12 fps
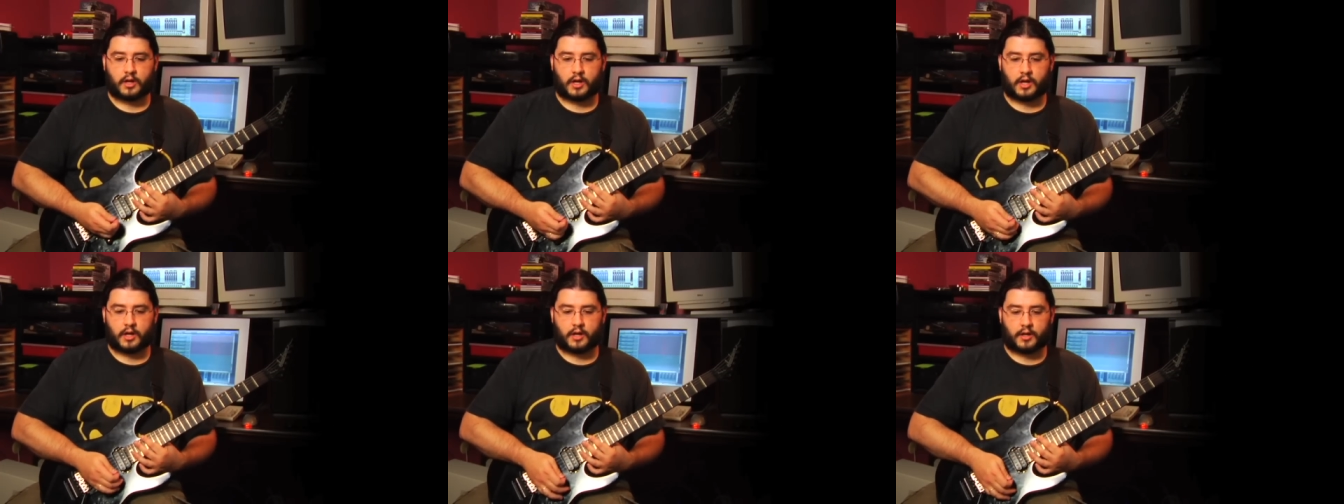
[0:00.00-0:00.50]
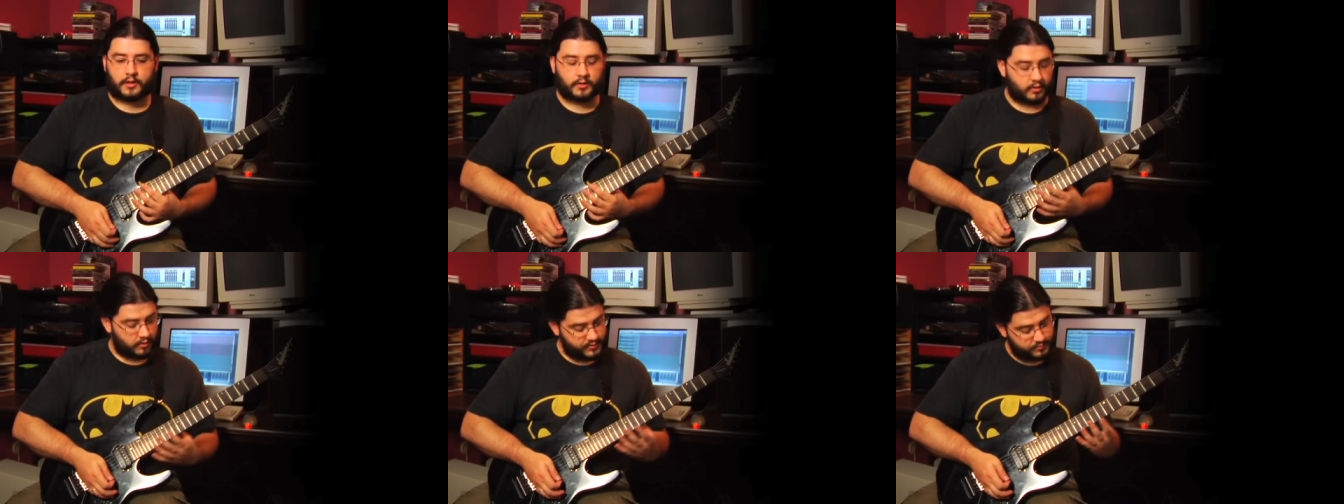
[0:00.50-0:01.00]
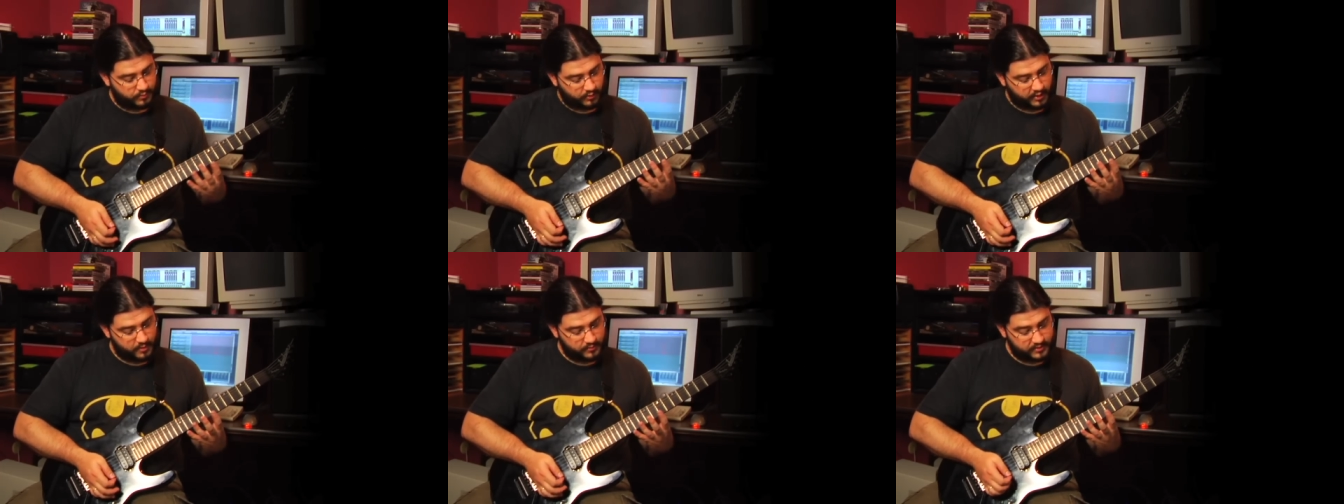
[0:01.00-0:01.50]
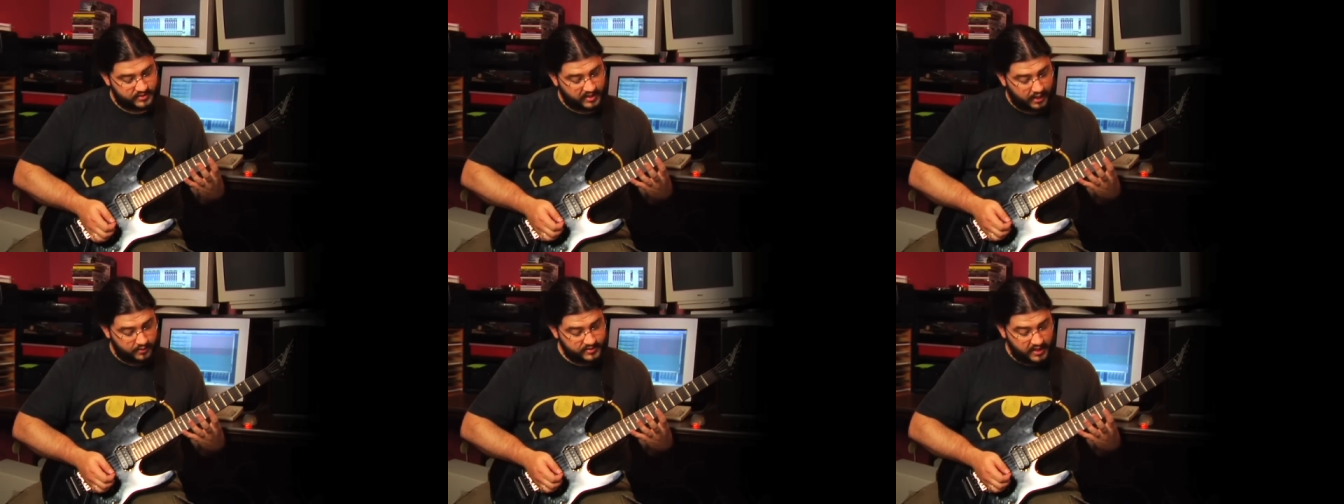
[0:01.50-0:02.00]
Uh, you can also pull a couple of
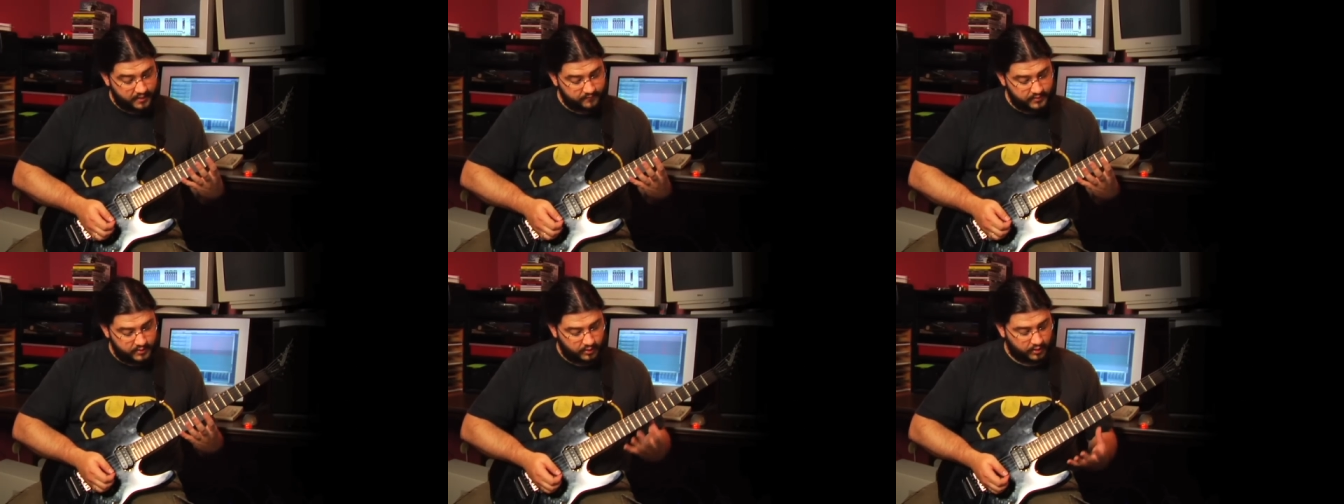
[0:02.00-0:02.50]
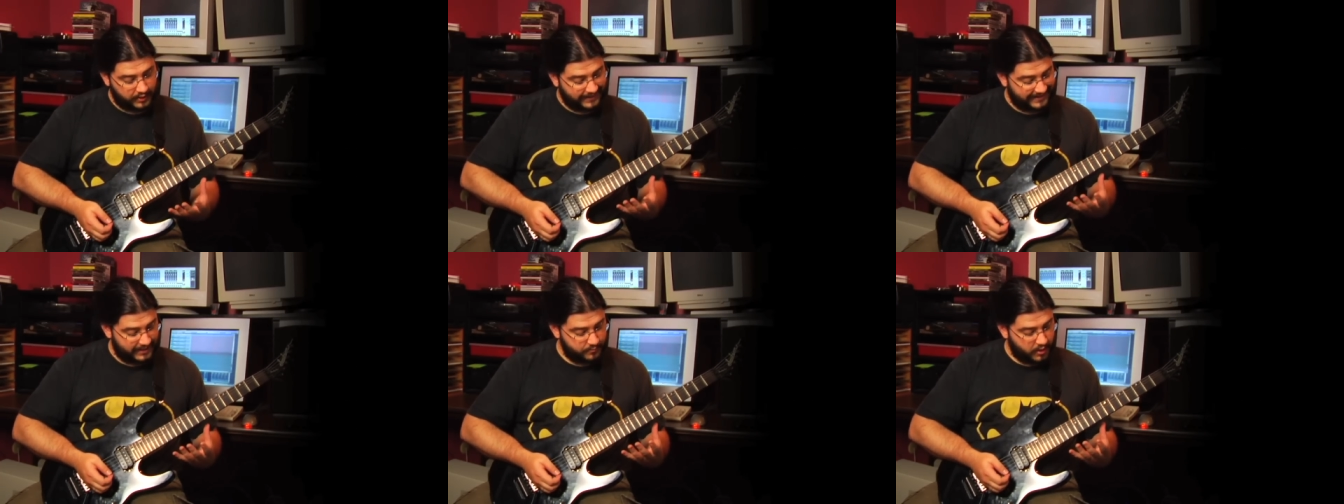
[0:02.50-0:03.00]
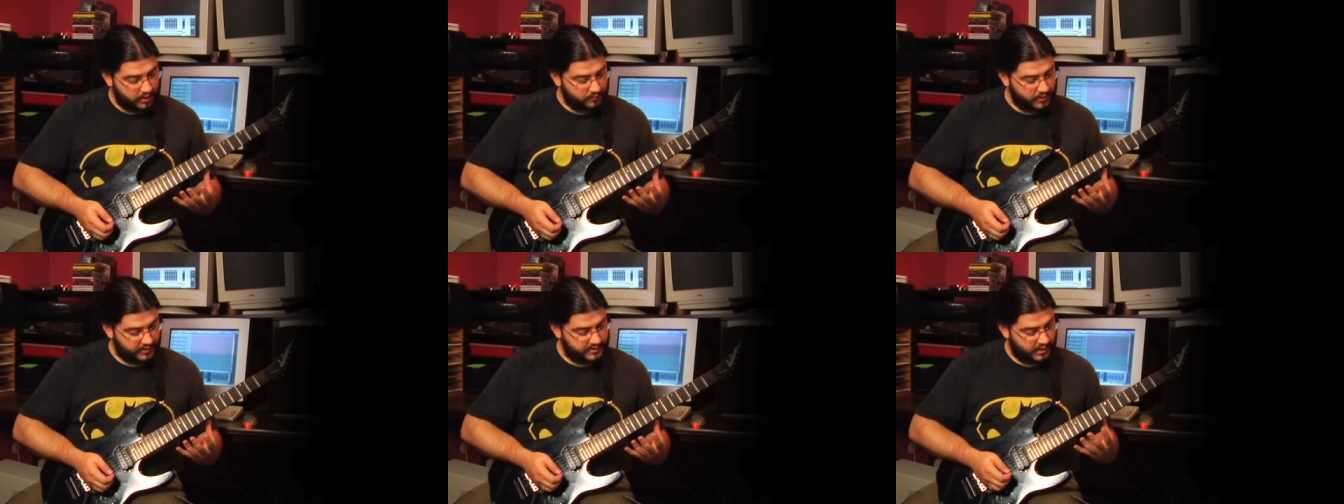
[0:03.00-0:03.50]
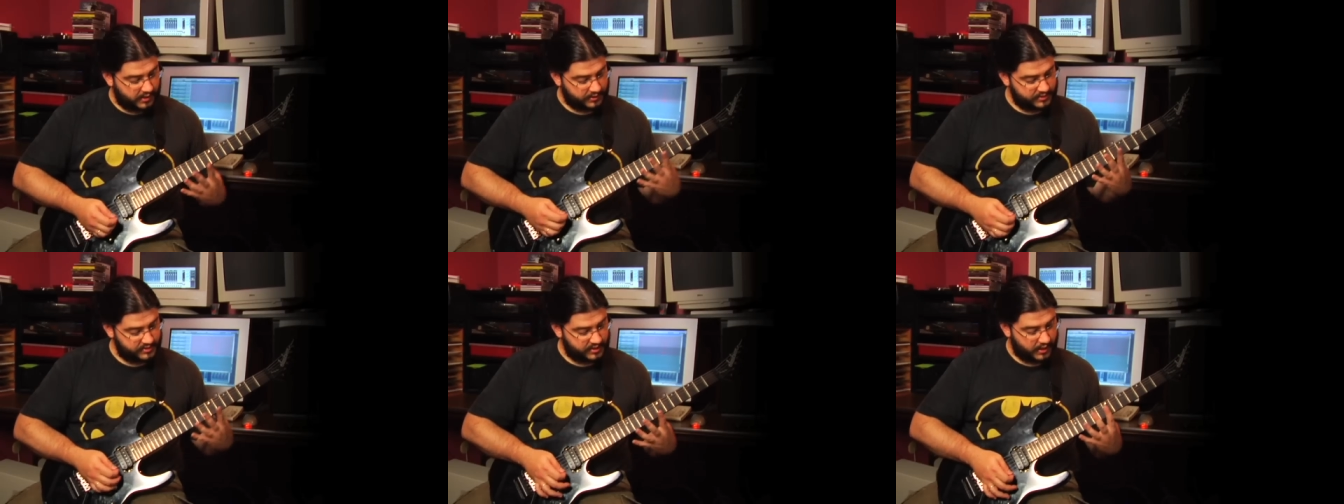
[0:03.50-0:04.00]
scales out of it. You can get an E minor
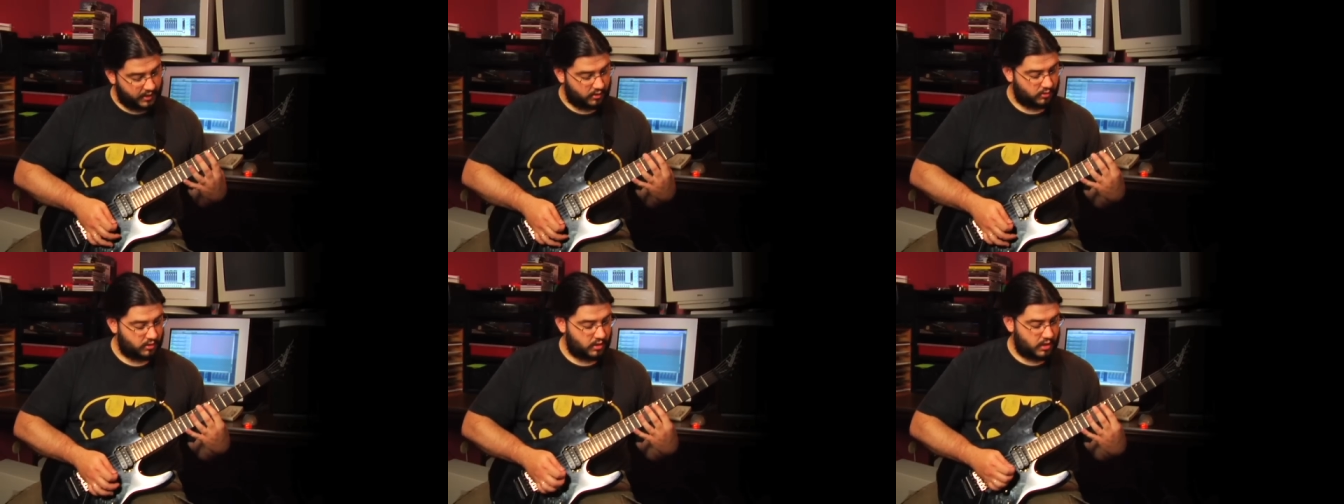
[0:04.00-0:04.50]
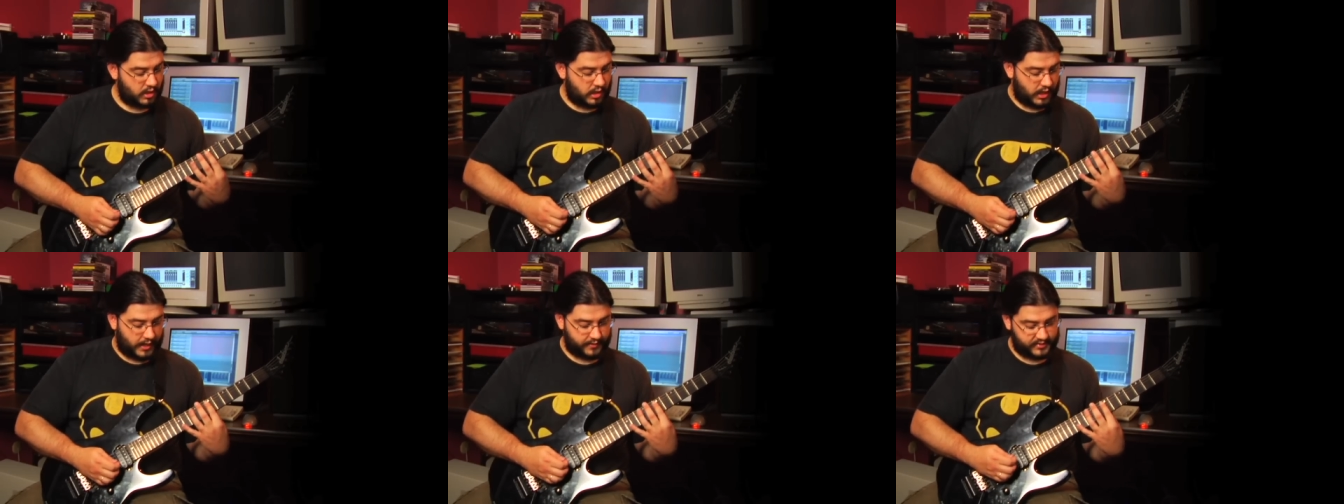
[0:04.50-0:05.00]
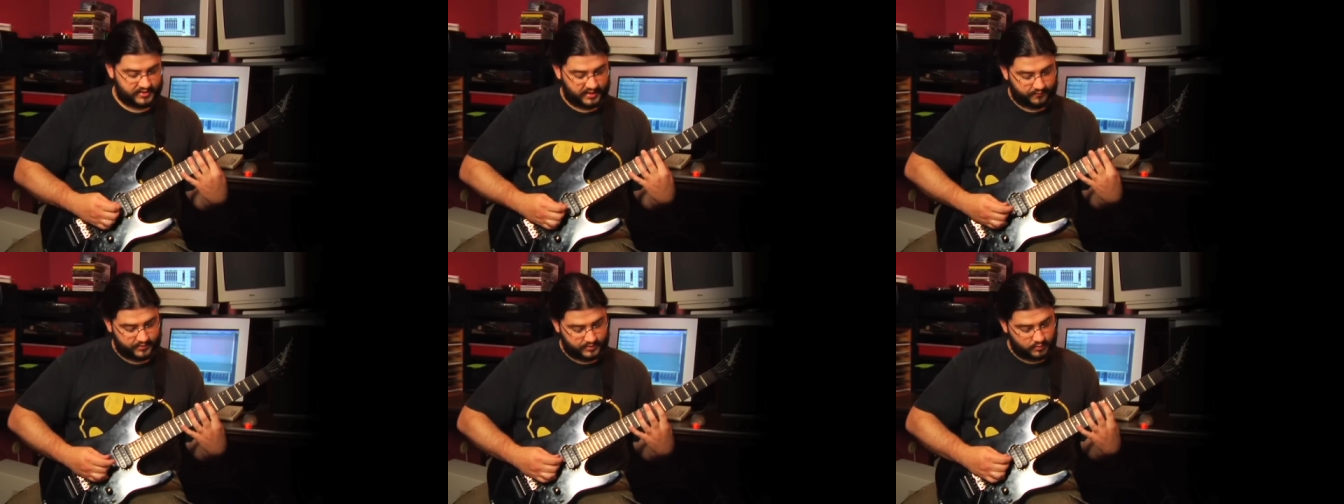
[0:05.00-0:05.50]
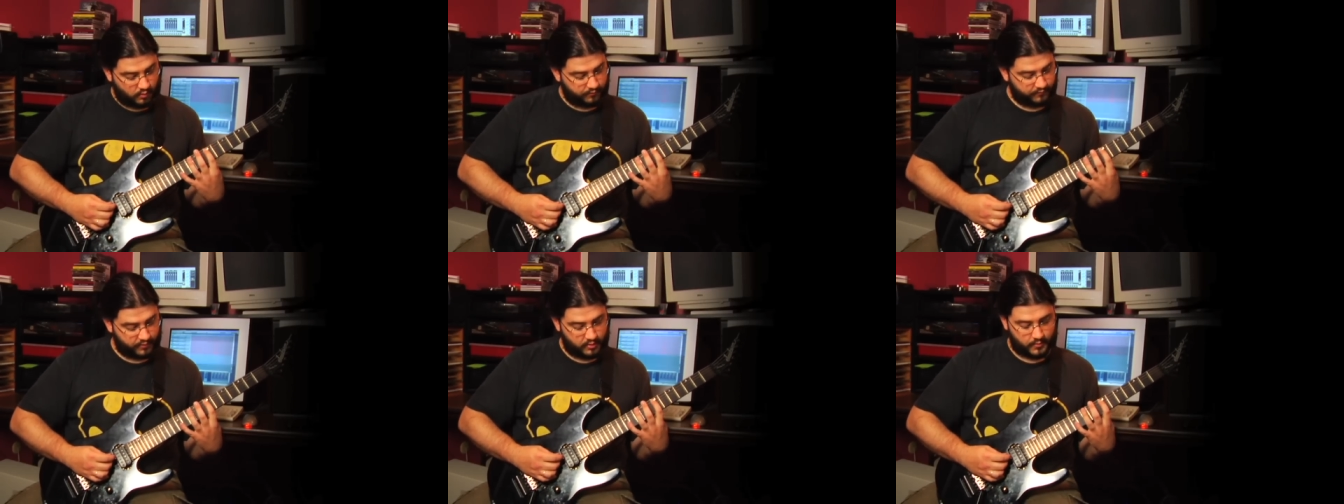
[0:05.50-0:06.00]
pentatonic scale out of the 7th and
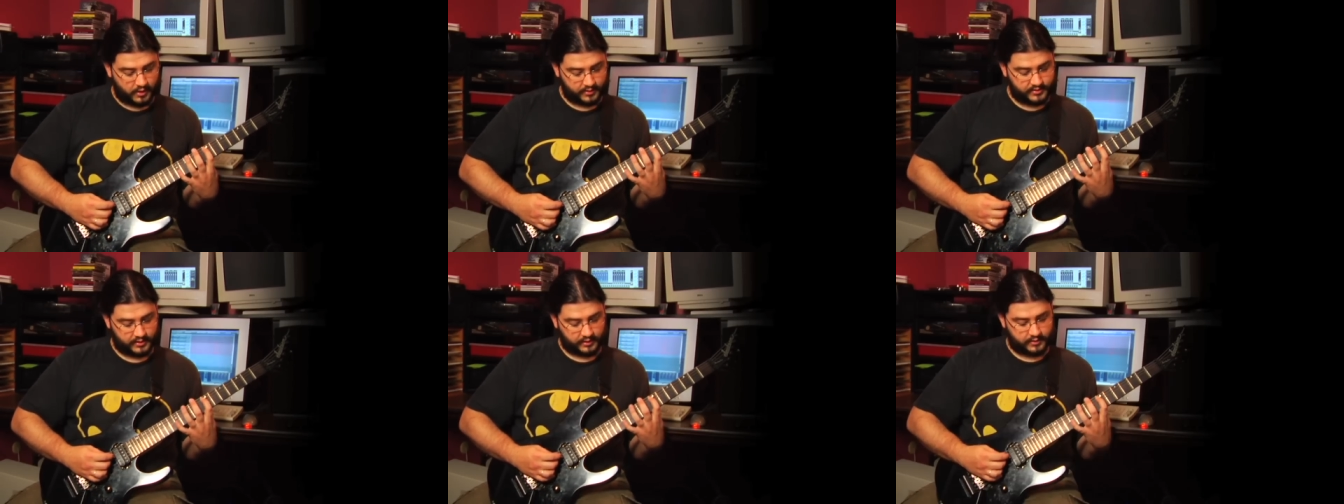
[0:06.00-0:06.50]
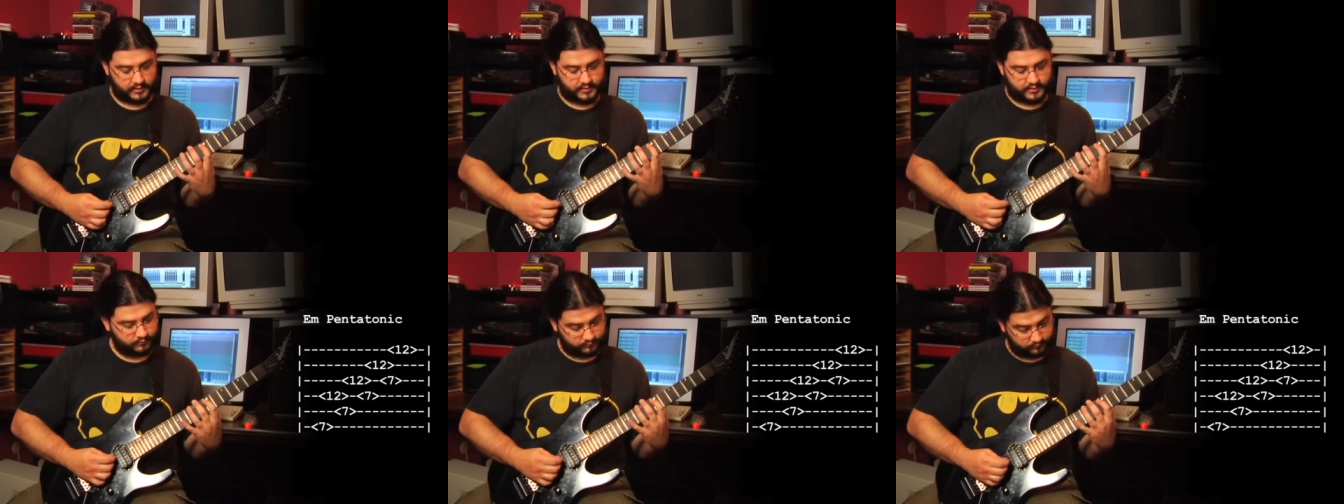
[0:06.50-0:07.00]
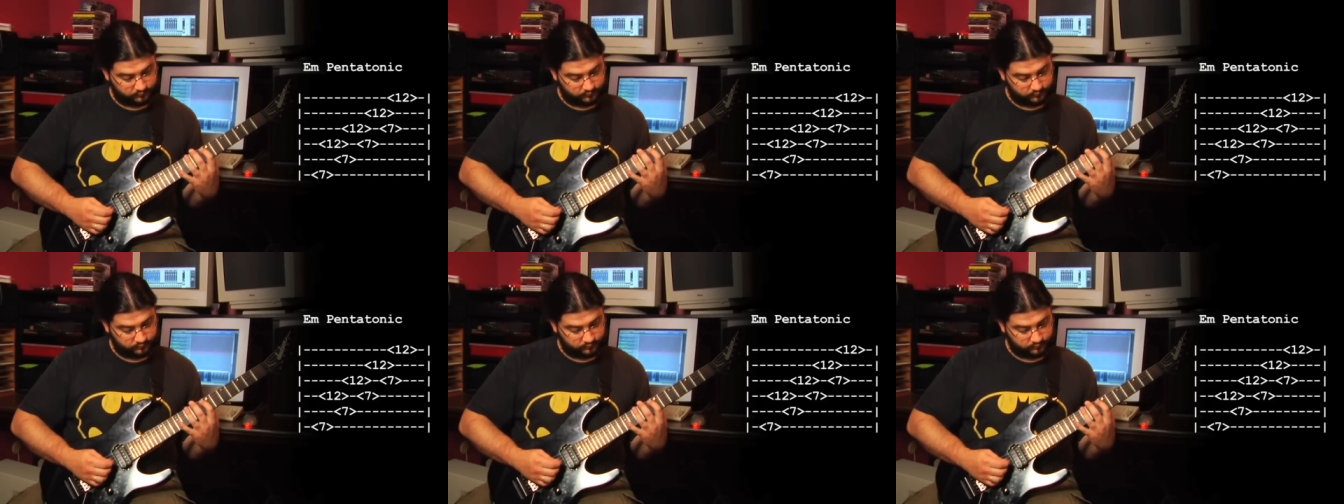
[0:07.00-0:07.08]
12th fret harmonics like this.